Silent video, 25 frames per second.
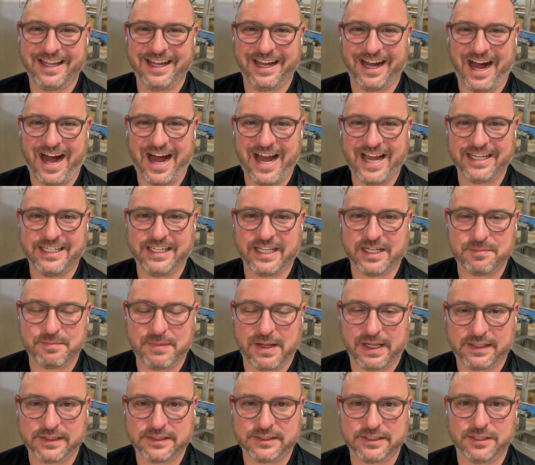Hi, Nick
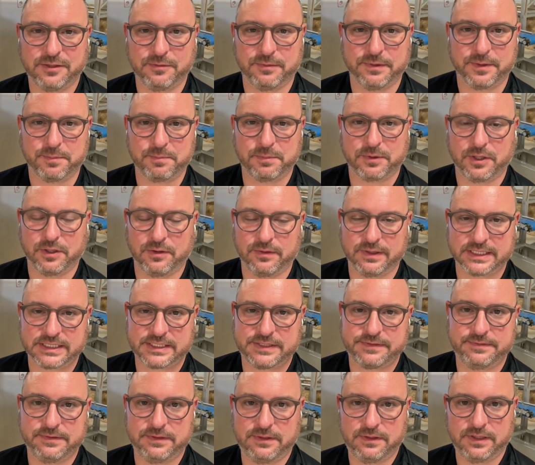Malio with
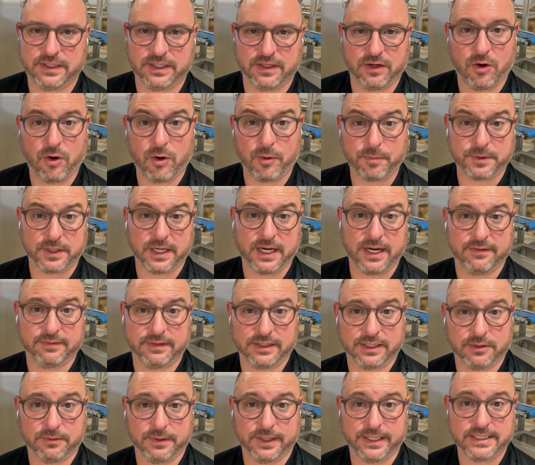PROEX Food, and hope you're
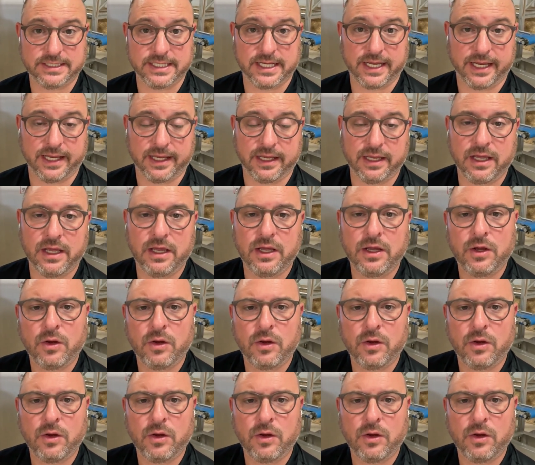having a great day.